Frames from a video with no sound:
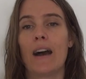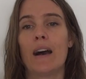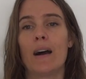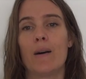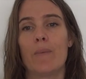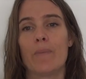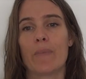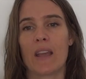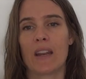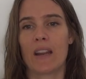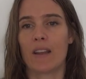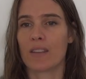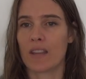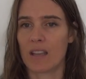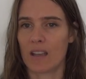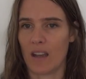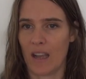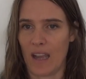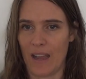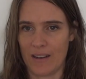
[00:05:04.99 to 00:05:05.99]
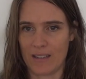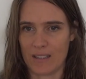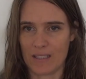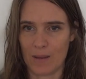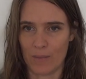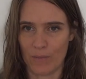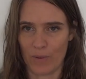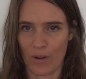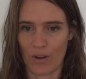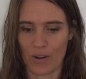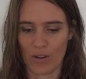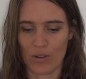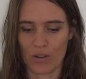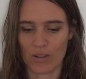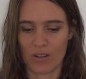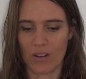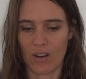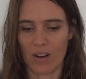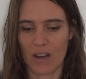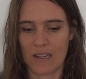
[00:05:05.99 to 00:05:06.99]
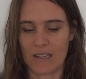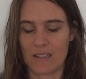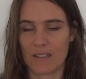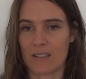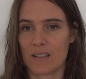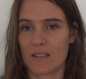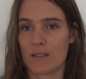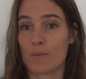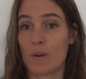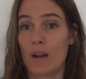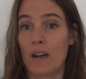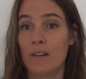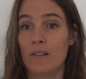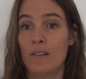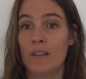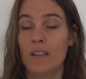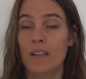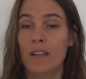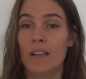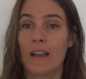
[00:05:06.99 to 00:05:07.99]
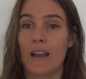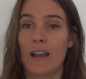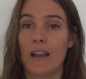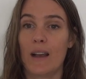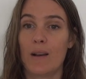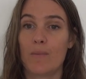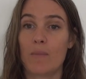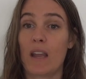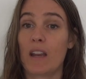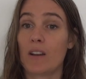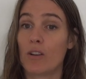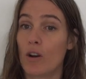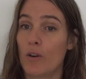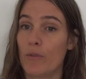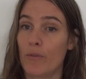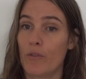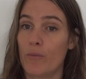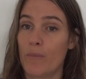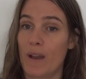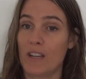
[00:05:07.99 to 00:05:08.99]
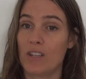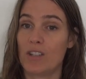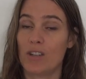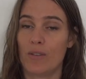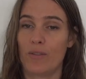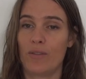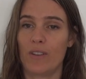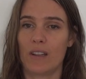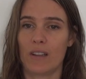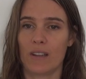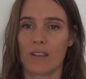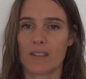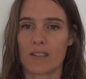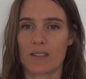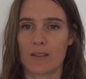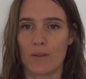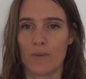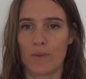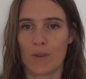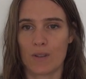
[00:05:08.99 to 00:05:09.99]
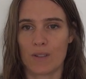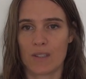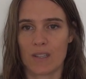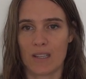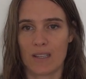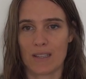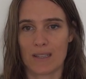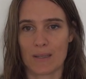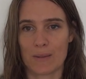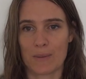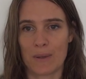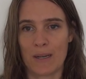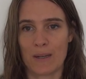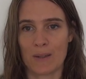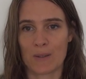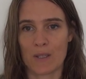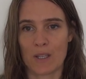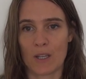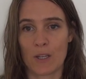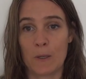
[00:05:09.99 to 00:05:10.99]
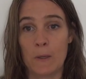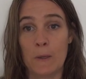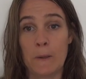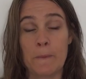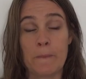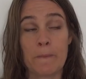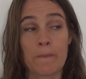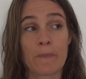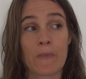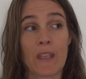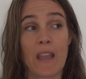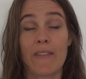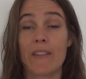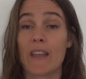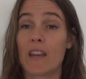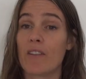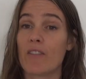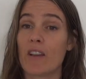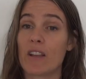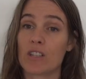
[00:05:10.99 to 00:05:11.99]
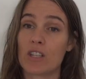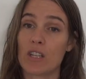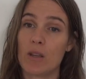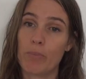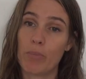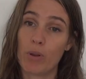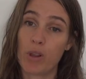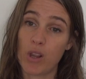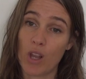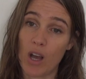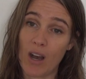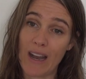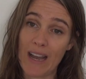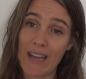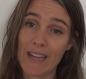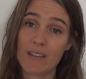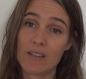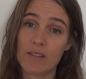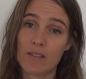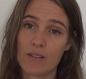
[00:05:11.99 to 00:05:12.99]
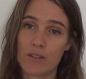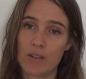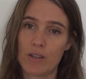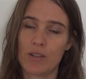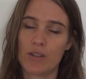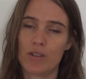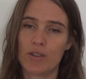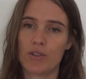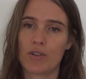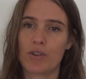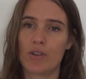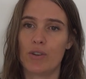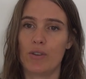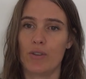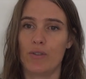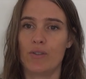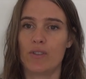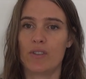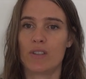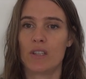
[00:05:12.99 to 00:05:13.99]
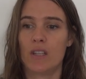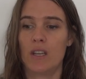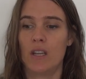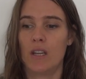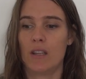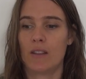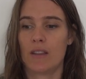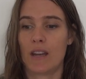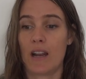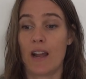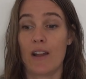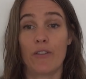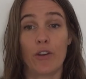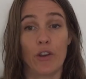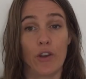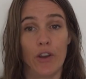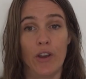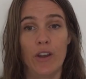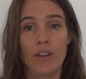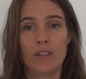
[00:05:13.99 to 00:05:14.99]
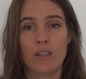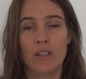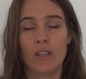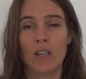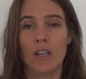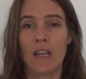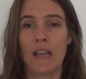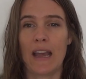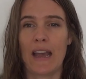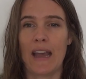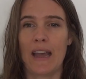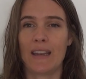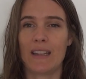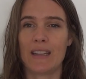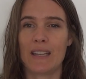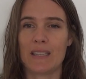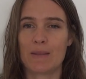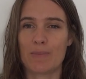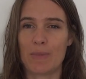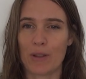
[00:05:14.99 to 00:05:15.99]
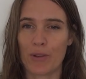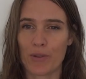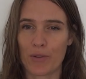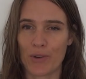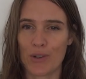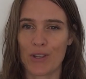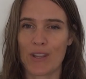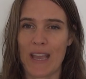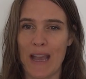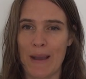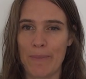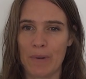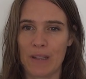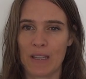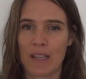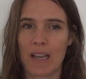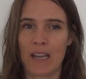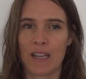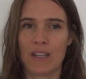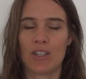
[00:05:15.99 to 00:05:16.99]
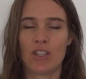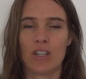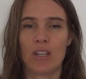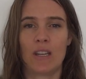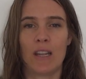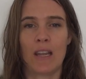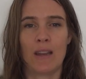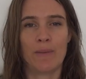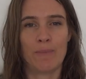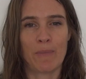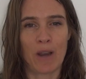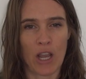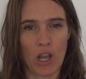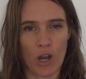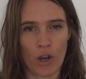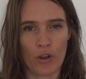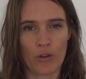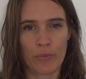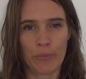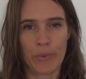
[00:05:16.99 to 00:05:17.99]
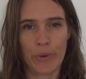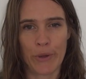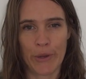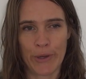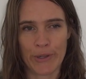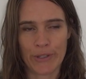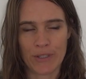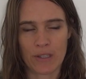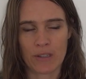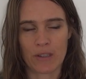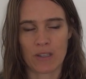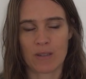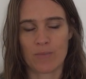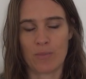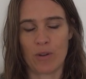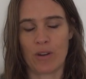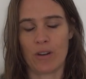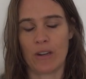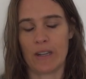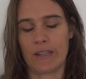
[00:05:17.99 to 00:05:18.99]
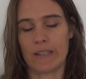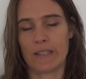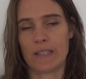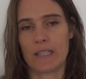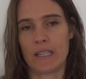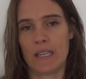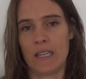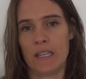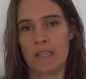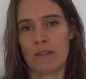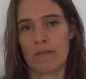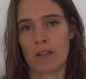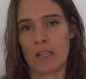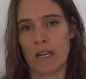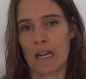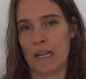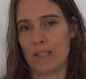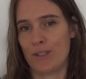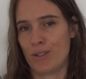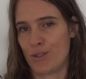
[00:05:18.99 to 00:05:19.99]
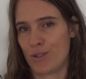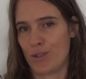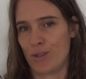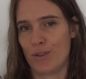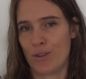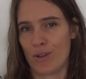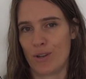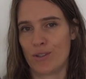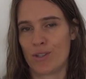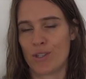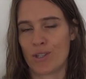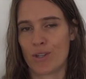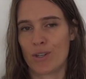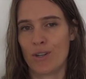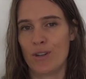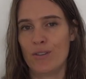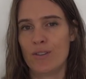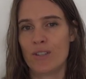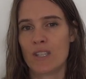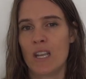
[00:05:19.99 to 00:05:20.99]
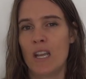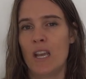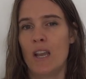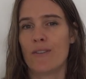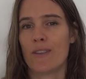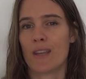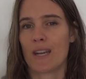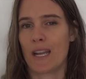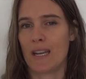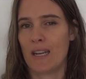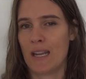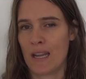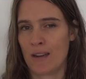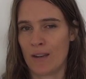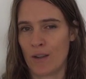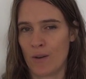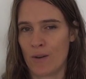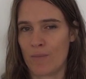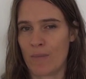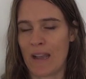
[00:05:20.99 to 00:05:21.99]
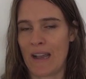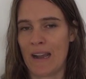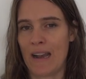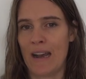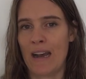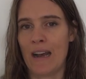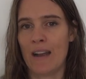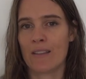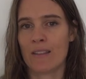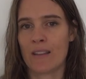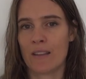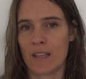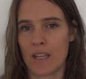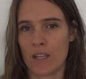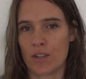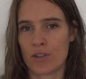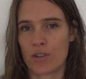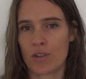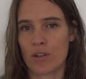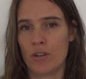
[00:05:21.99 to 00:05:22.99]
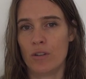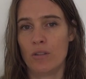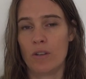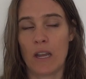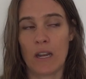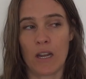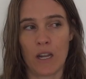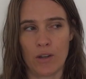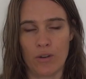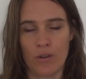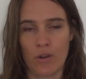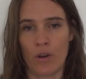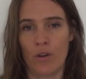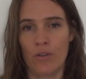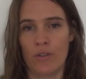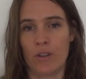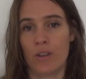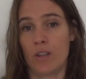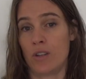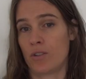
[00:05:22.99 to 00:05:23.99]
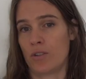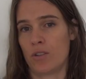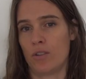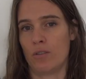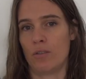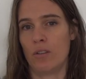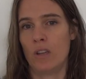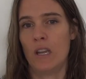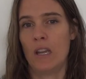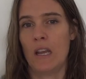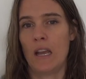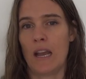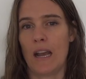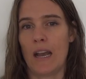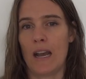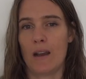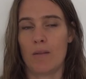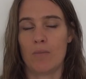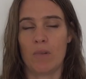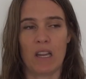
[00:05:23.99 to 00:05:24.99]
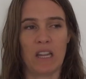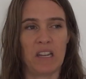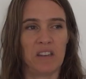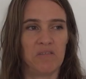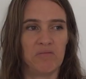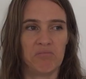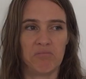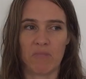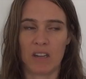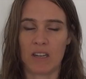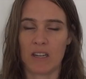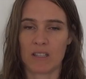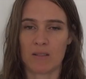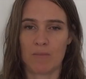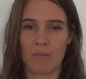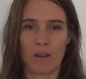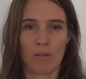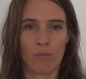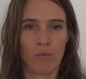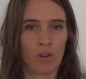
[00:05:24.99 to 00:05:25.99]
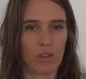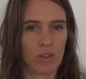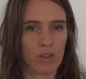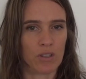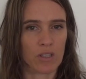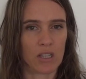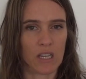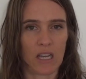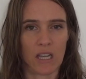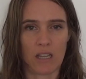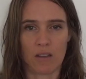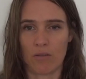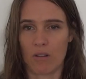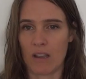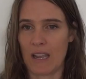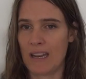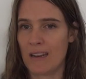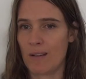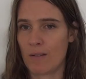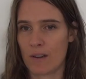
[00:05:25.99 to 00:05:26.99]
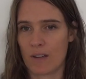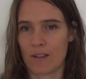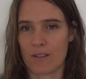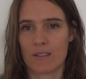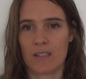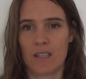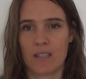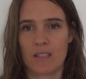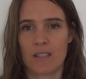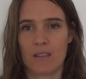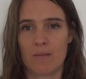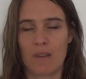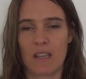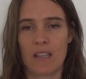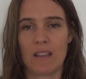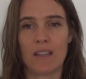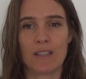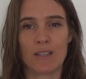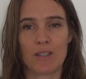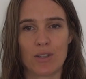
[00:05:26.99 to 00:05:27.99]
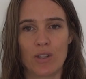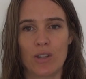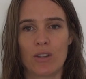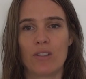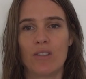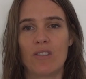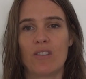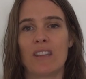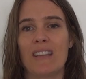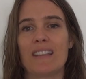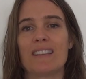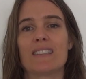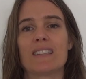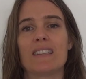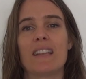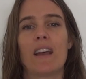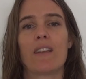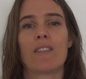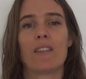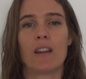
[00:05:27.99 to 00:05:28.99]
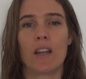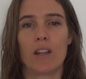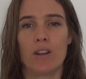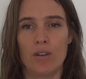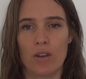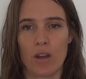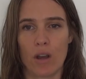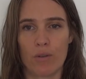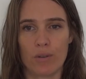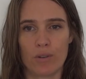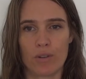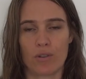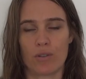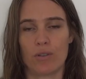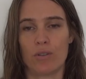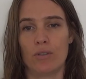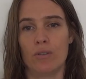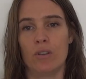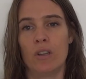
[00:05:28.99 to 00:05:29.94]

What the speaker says: And I think I had some very good guidance as well, and confirmation feelings of those things as well. So I mean, I've actually applied certain truths that I've heard, and it has been through the application and my own personal experience in regards to those truths that I now know in my heart that they're true, and I know that they're true. And it doesn't matter what you say or anyone else says to me, there's certain things now that I know are true.